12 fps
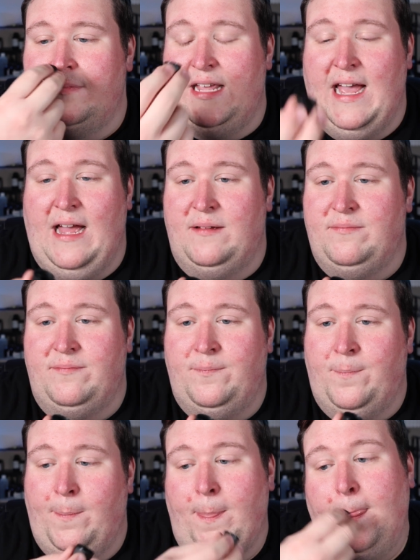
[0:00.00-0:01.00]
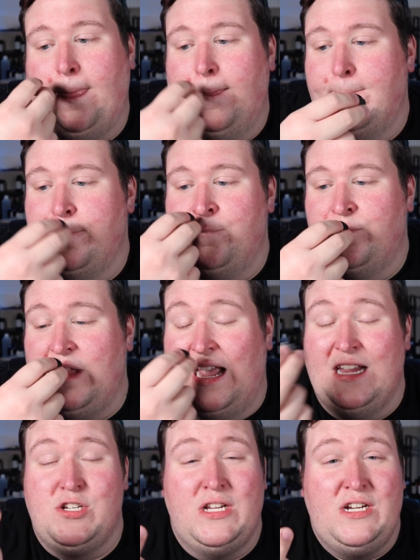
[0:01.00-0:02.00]
yeah.
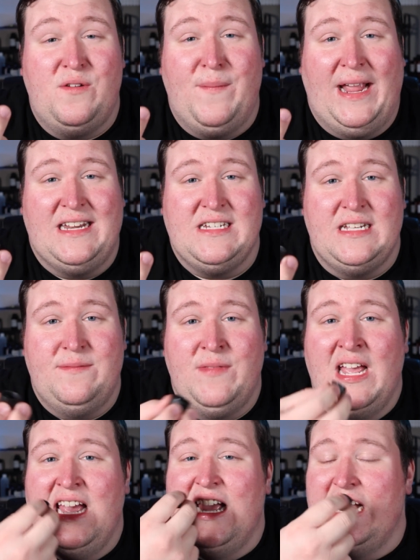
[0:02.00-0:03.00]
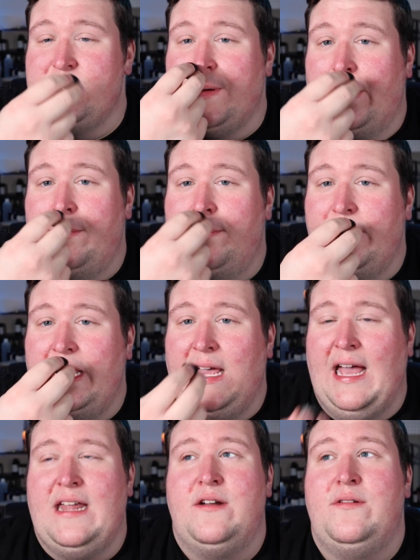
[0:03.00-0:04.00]
I actually don't mind it. It's probably,
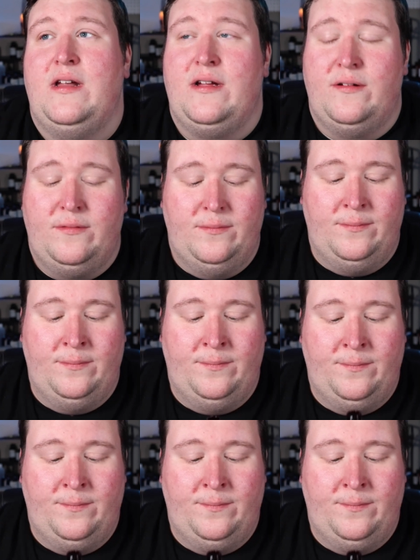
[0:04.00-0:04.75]
I don't know.